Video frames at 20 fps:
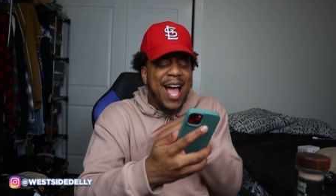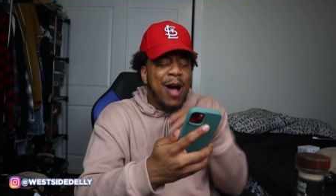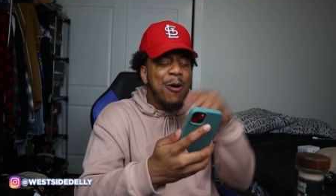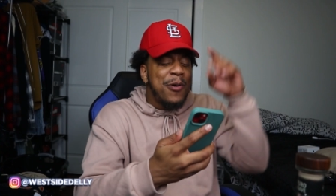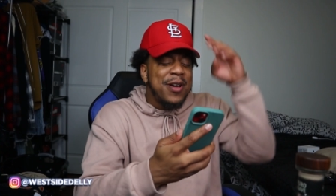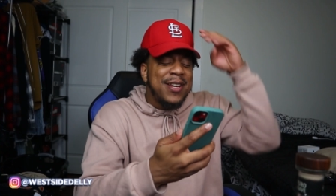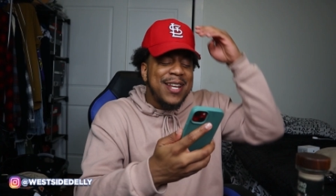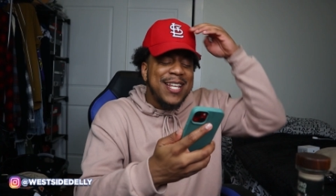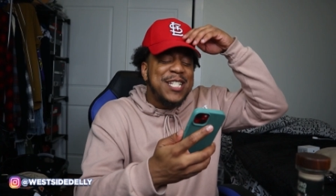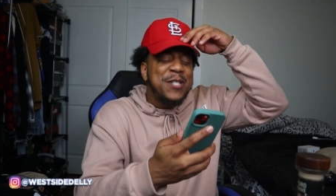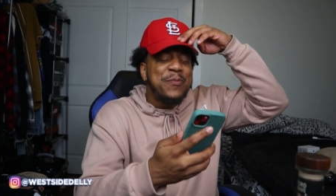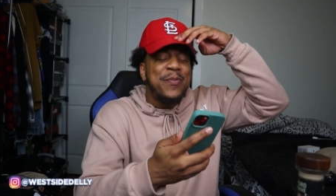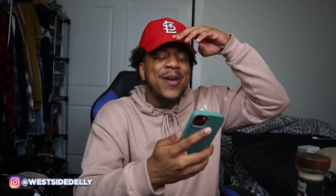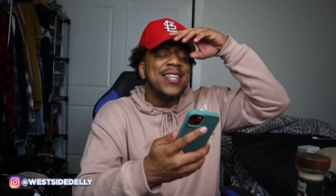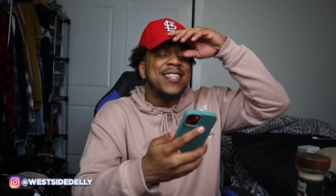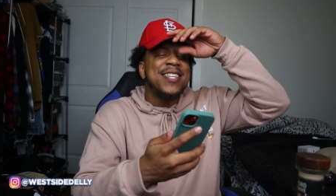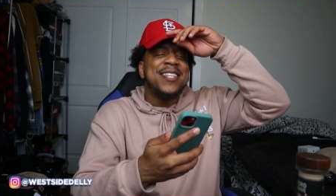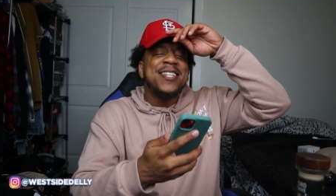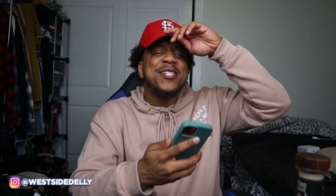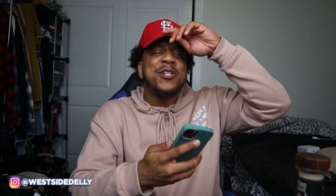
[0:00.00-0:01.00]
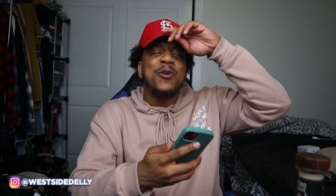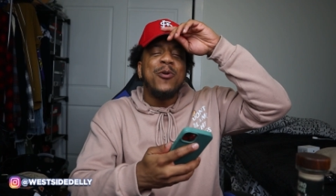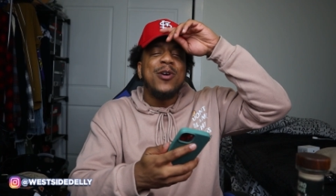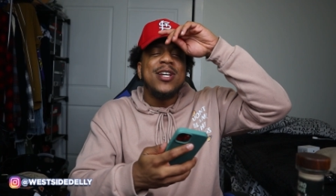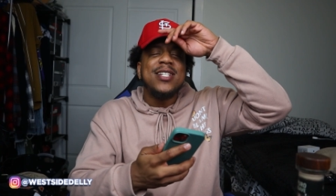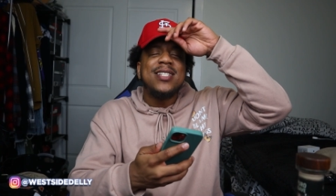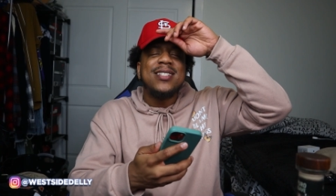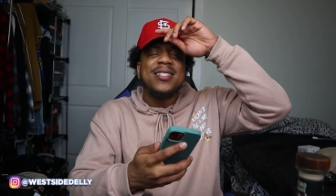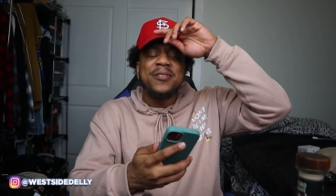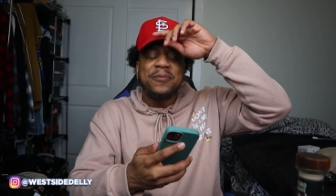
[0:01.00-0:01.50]
Hey, I wasn't expecting this
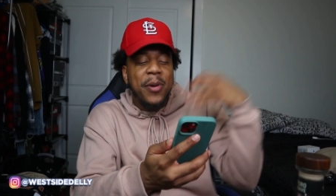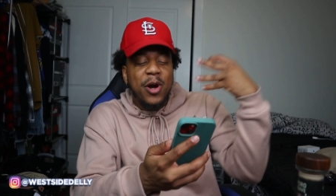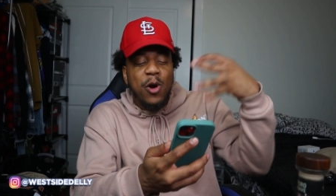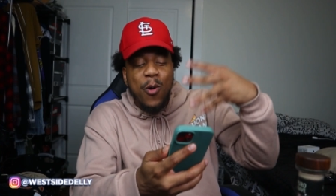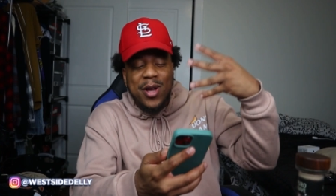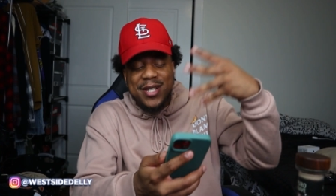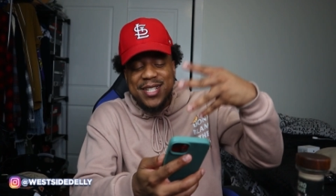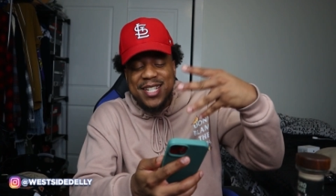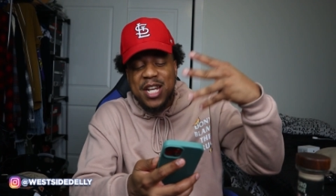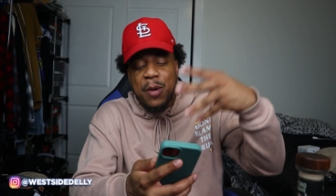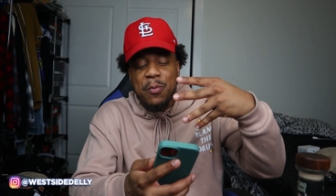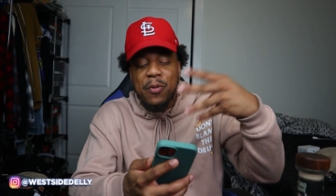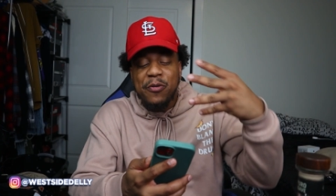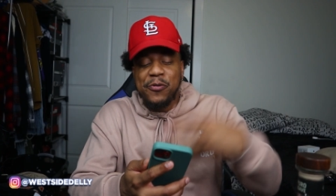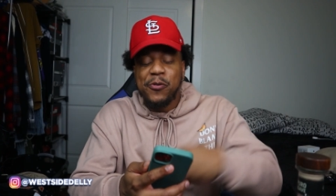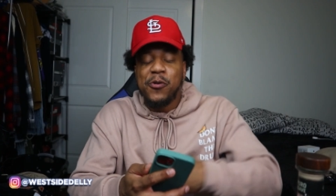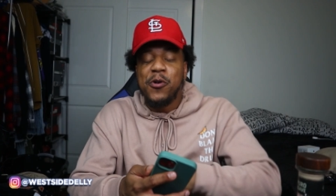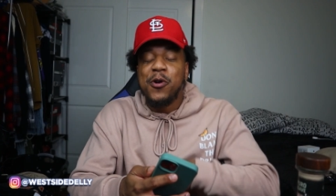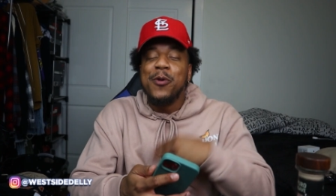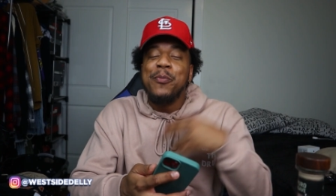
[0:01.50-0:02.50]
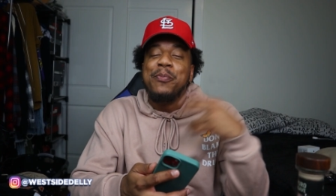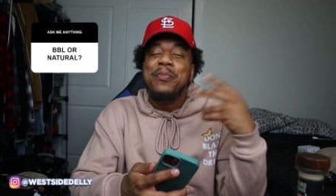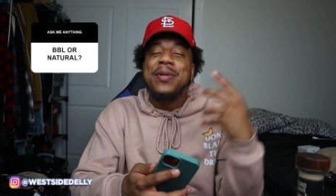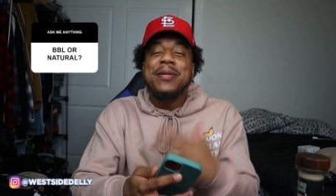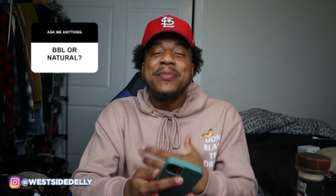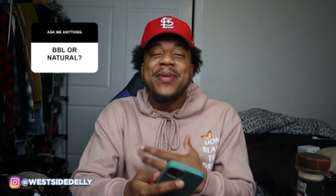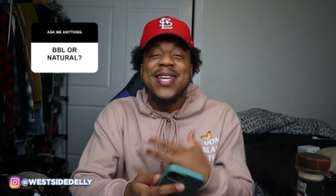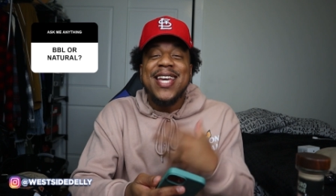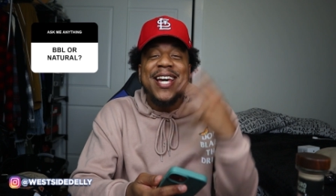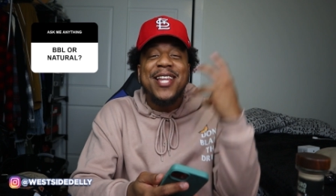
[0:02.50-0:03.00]
question, but question number four,
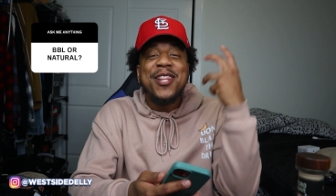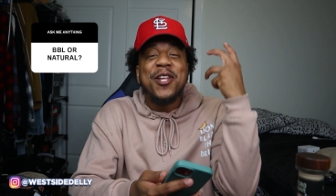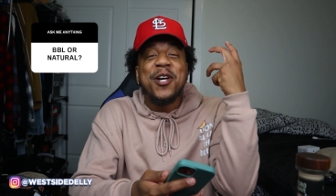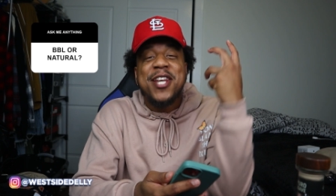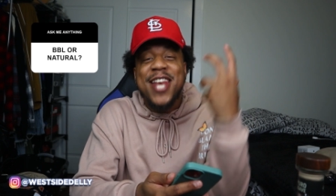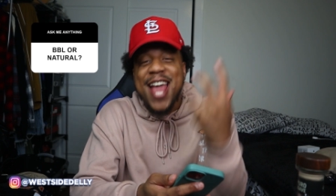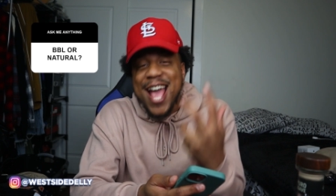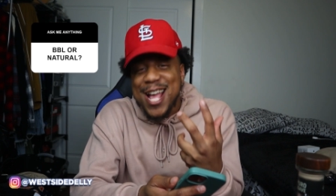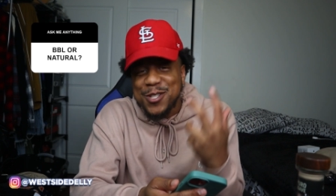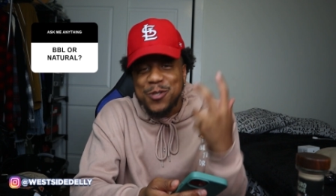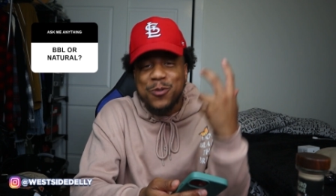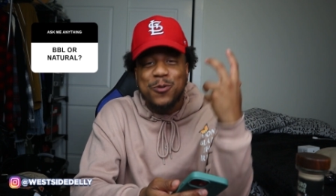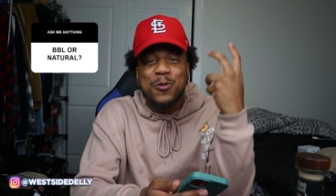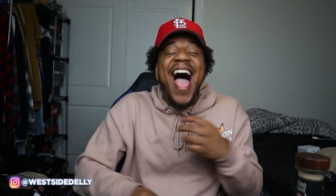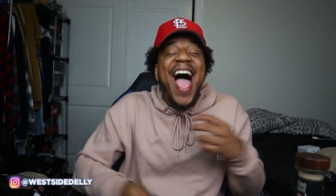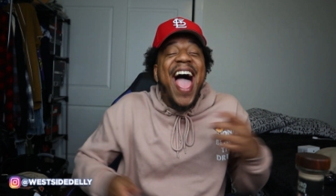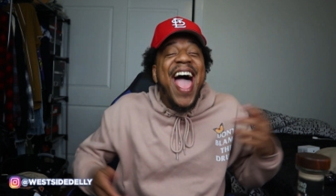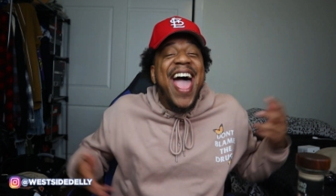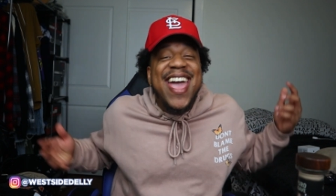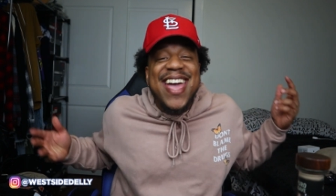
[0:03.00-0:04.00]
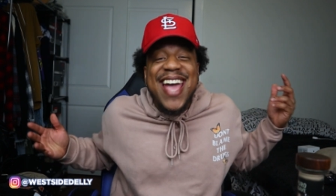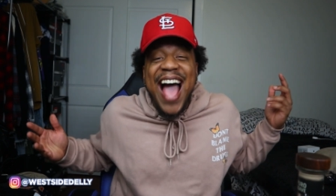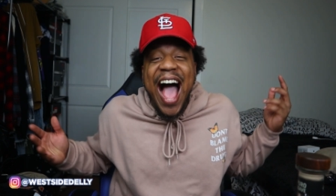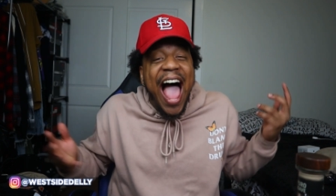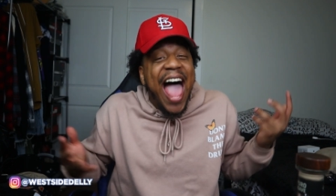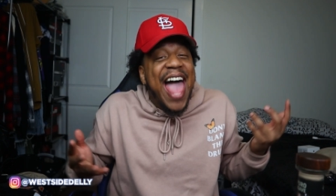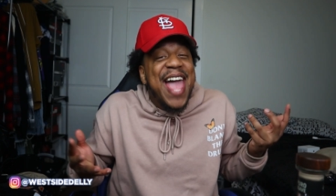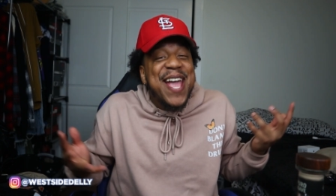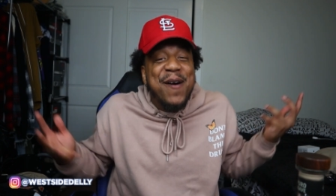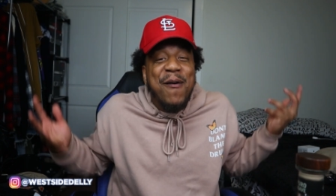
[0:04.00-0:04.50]
BBL or natural? Hey,
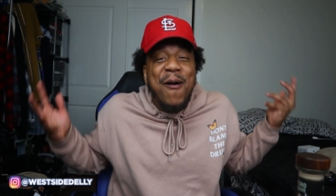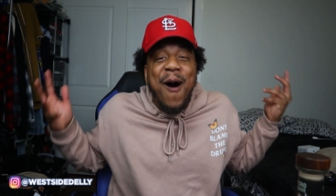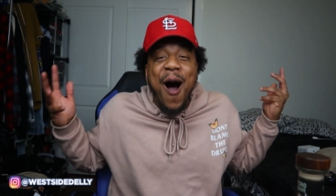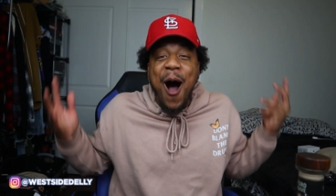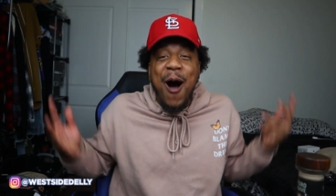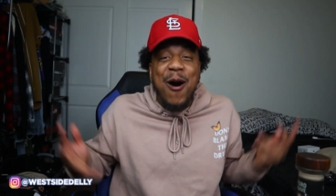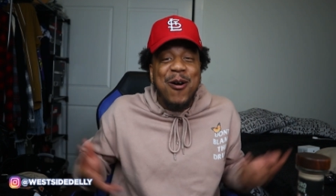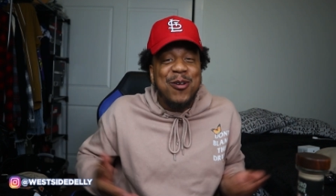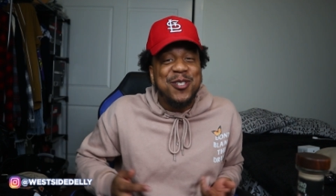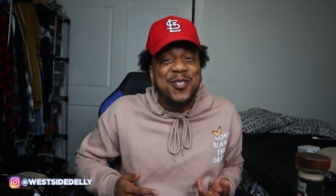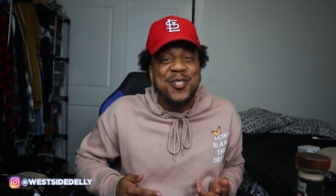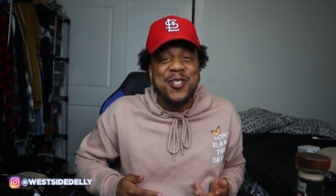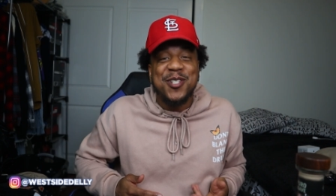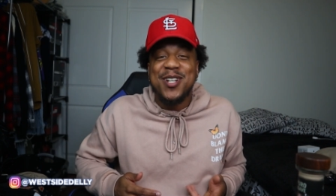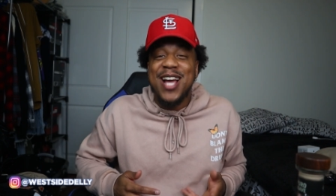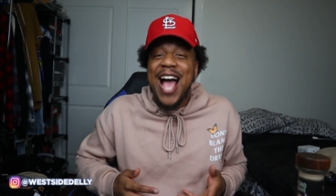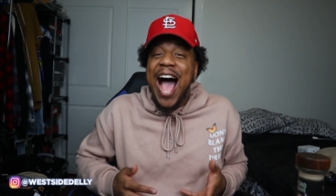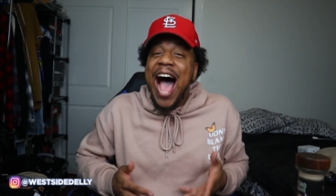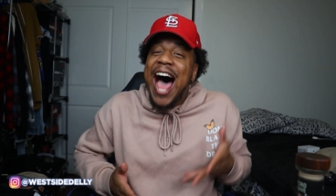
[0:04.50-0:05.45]
I ain't gonna hold you.